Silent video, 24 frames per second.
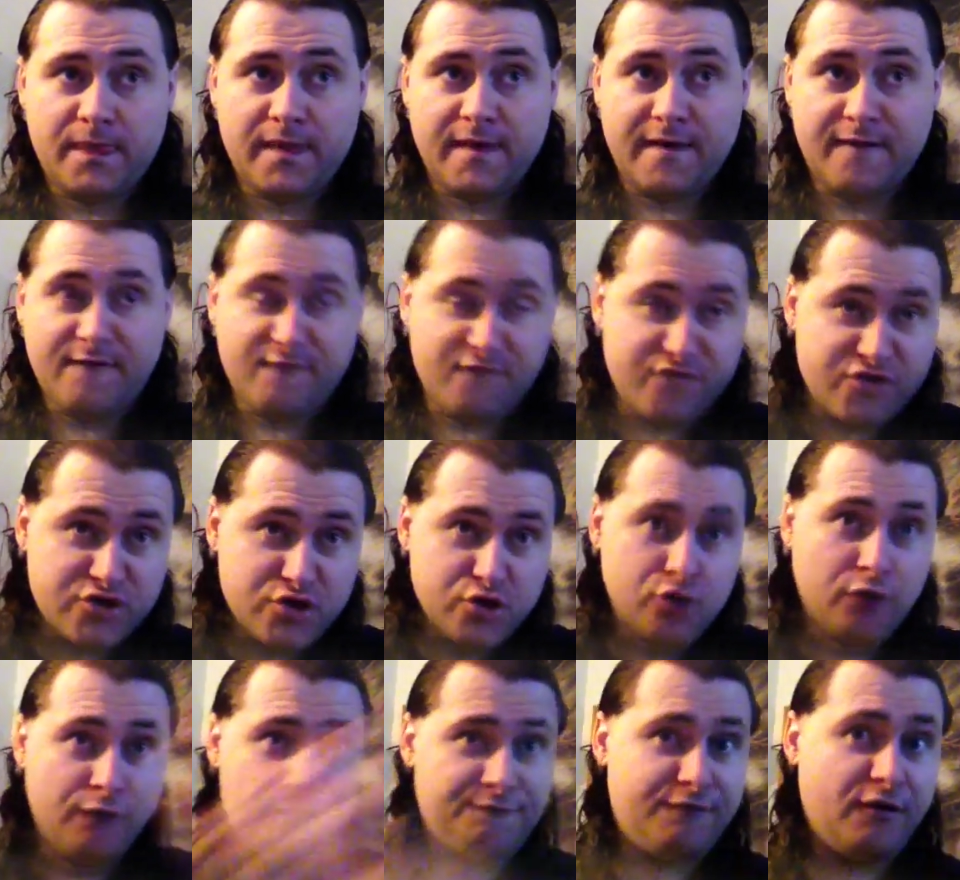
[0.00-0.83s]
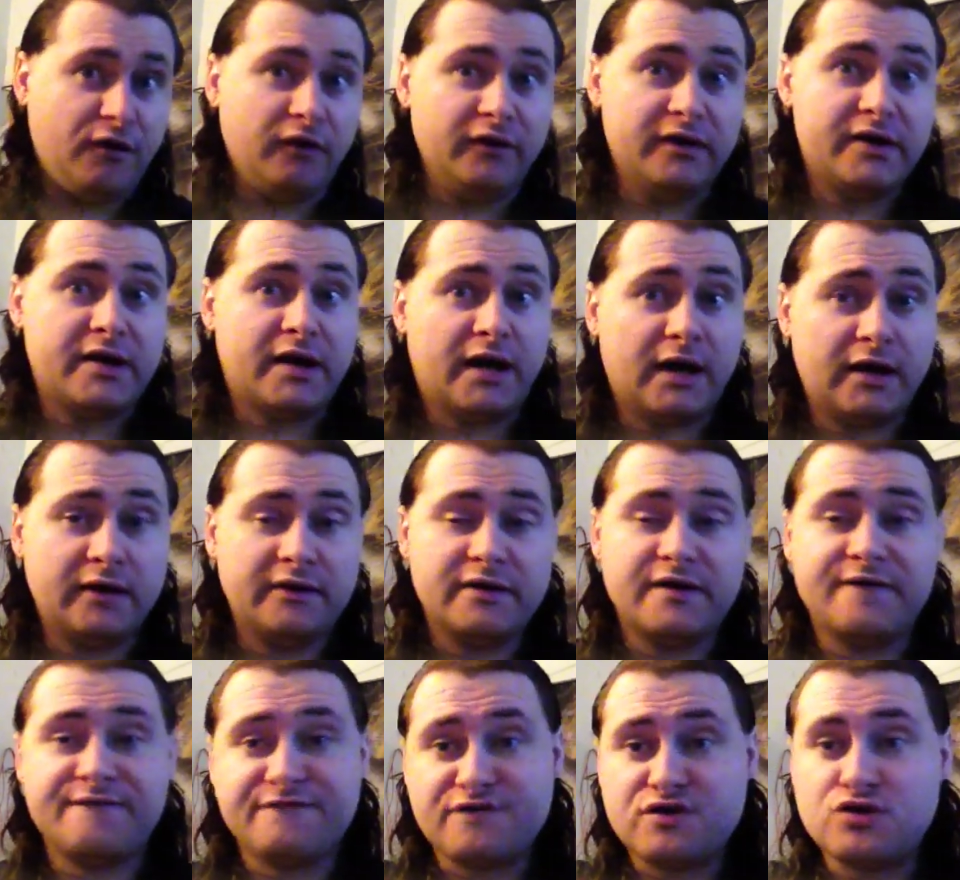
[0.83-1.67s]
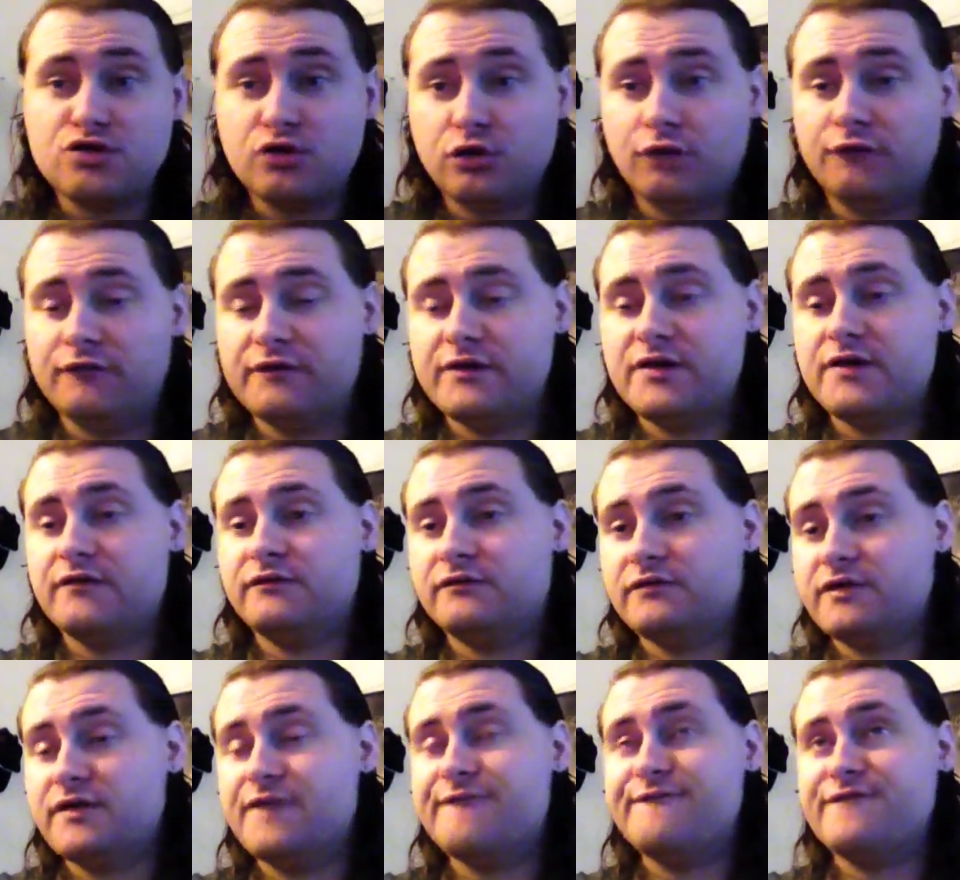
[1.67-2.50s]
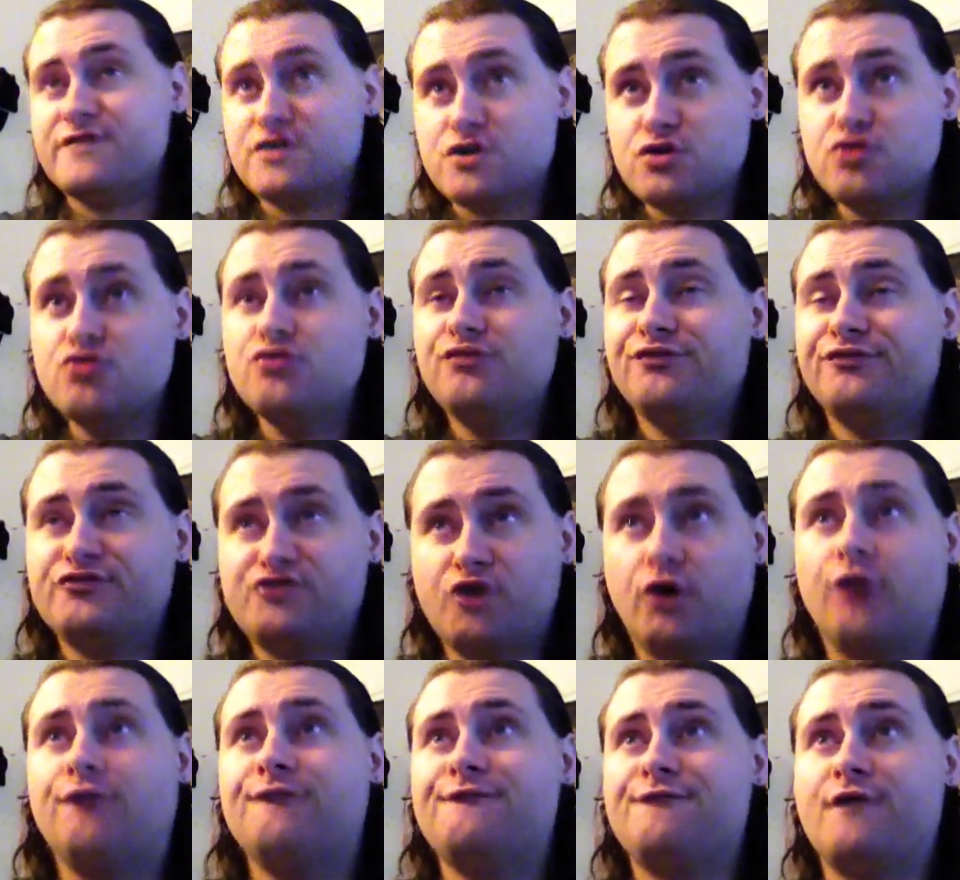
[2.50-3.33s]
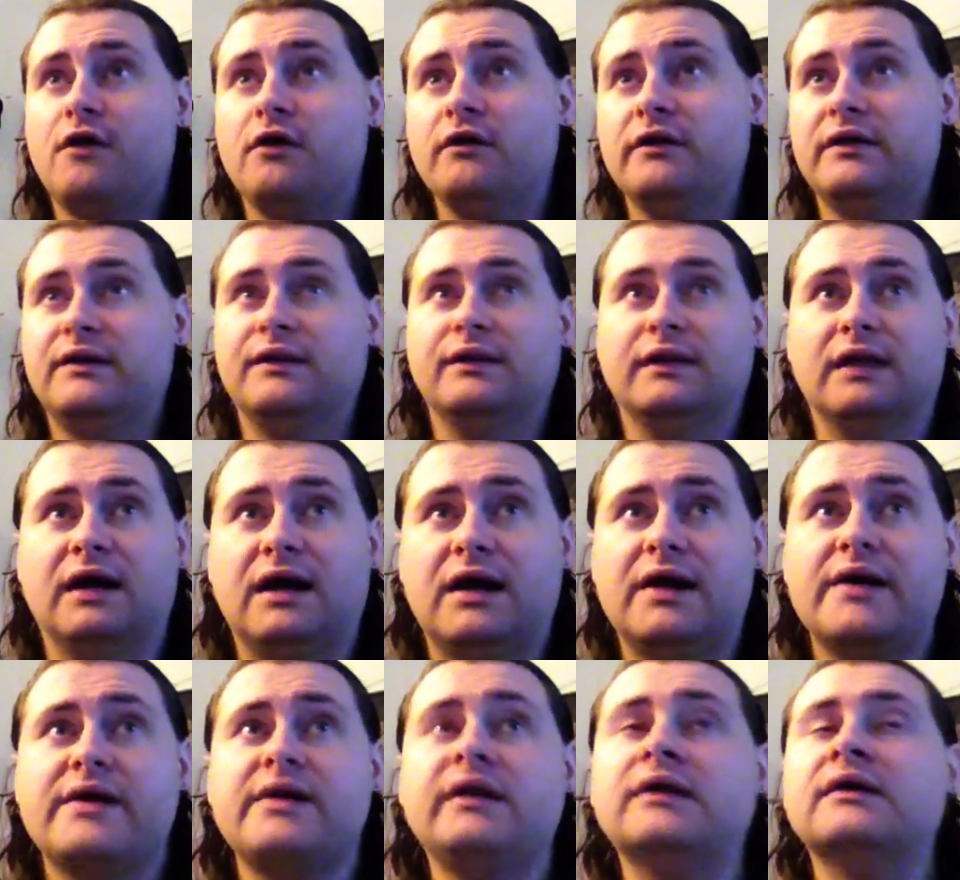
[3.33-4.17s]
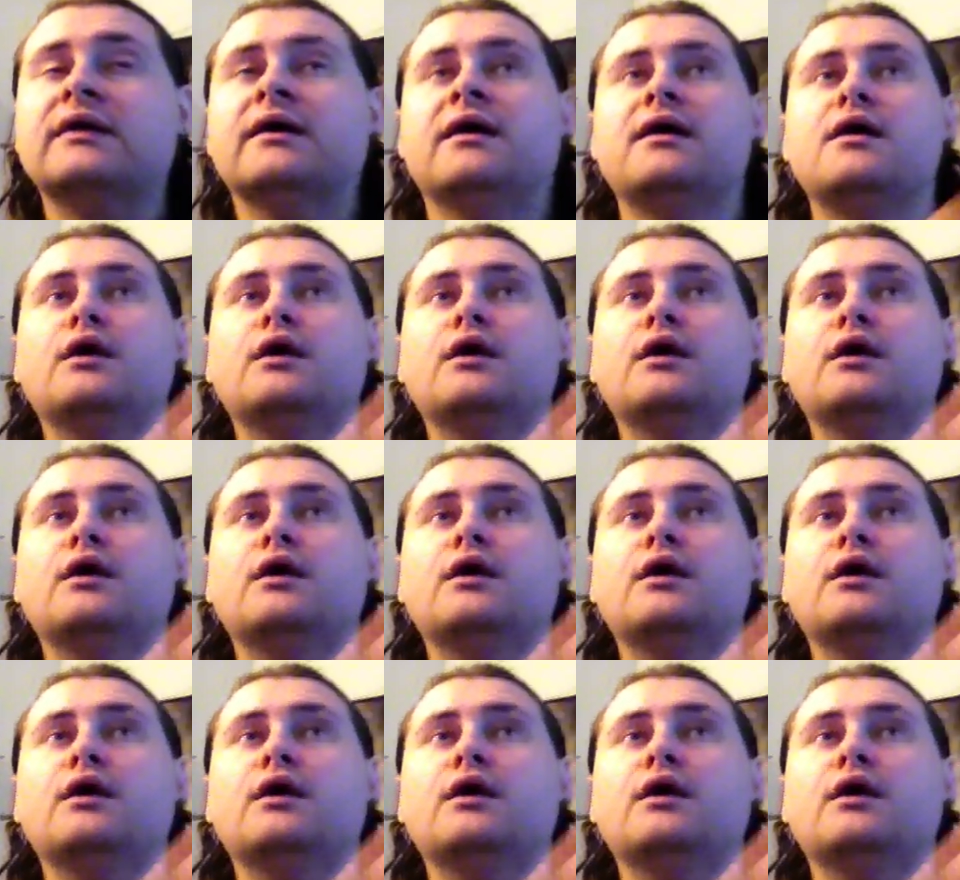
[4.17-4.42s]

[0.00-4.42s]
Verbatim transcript: if you don't fall in line, if you don't if you don't fall in line,